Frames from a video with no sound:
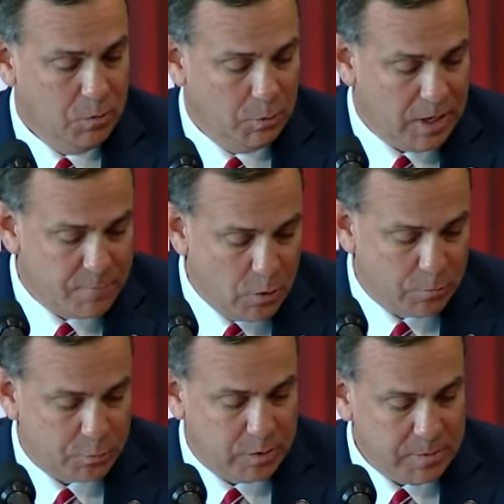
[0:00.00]
We will have
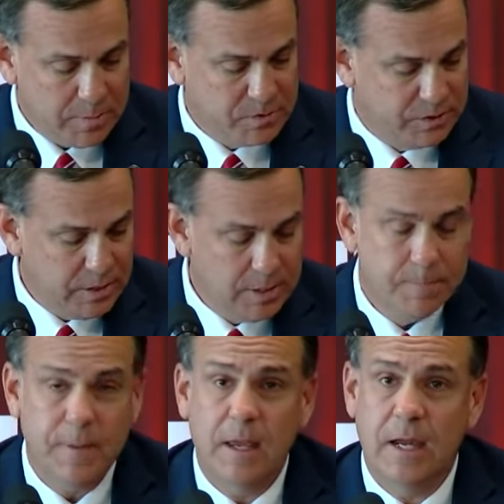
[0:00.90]
both premium
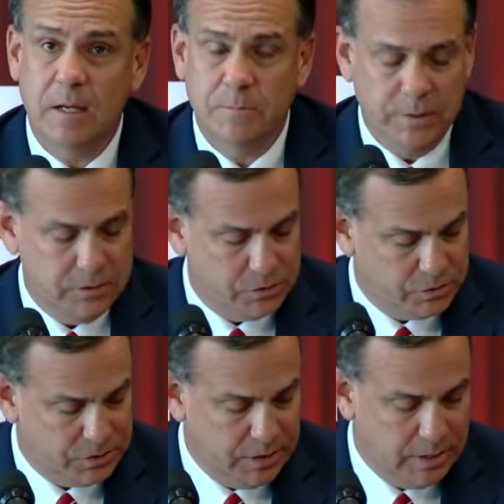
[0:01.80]
seating and bleacher
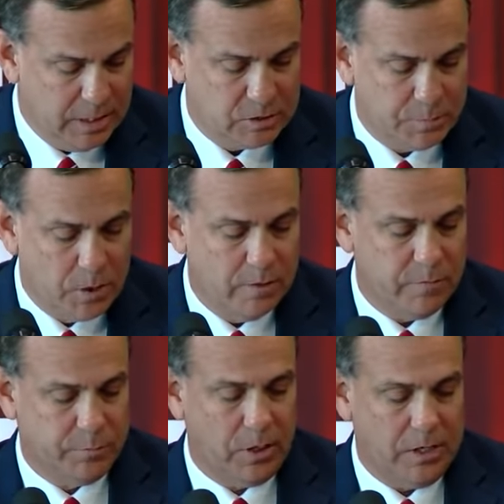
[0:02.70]
seating as a part of
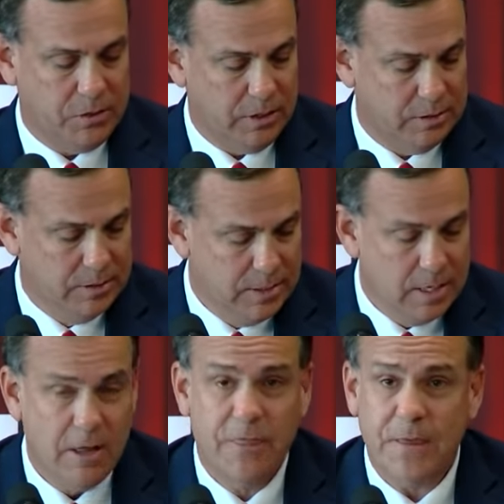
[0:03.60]
the project.
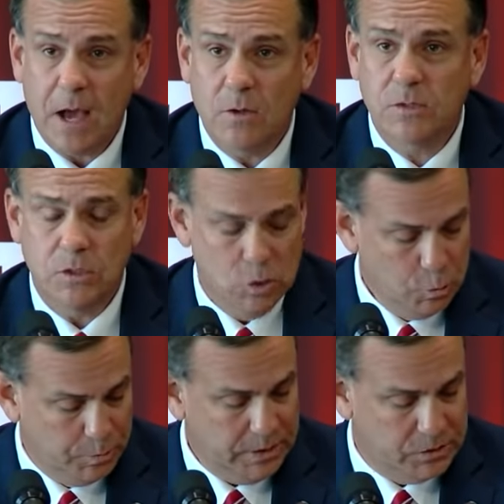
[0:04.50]
1,000
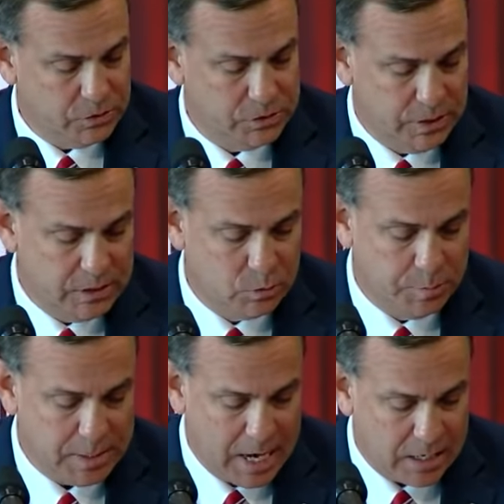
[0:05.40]
new bleacher seats will
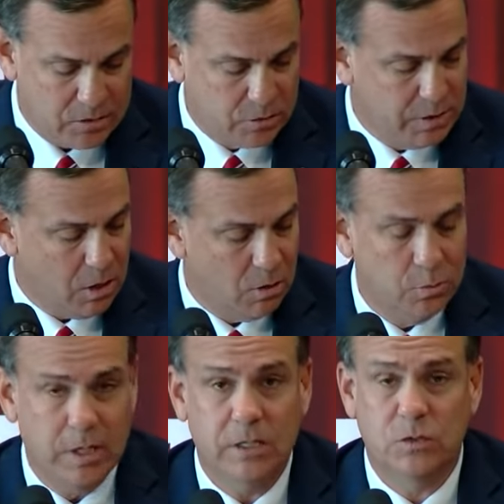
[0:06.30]
be added to the
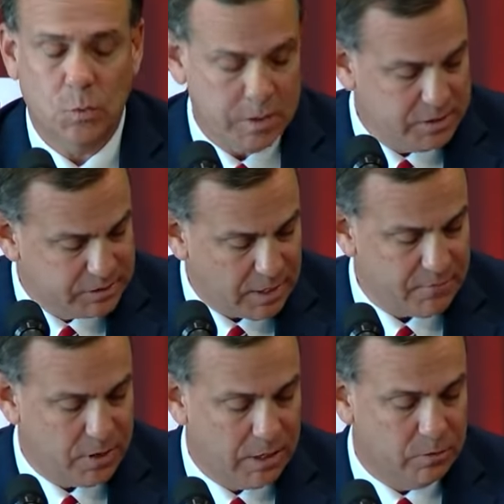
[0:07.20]
already
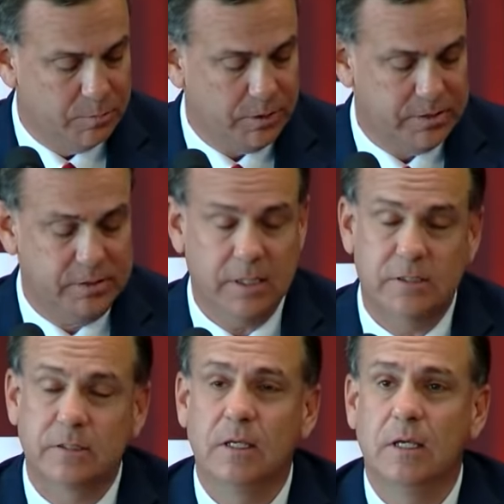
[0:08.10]
2,700 plus
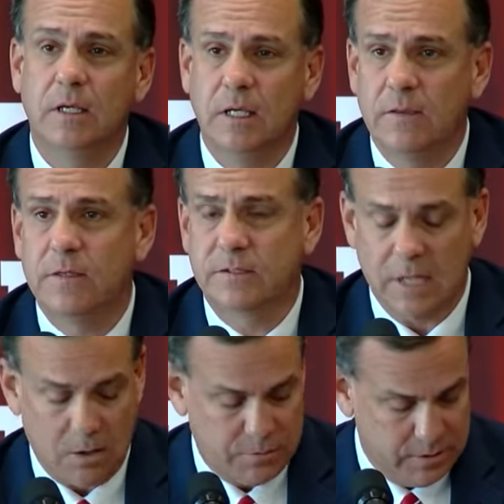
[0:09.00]
seats in the
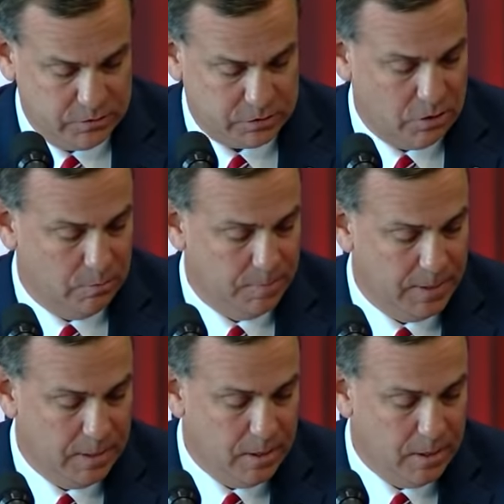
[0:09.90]
south end zone.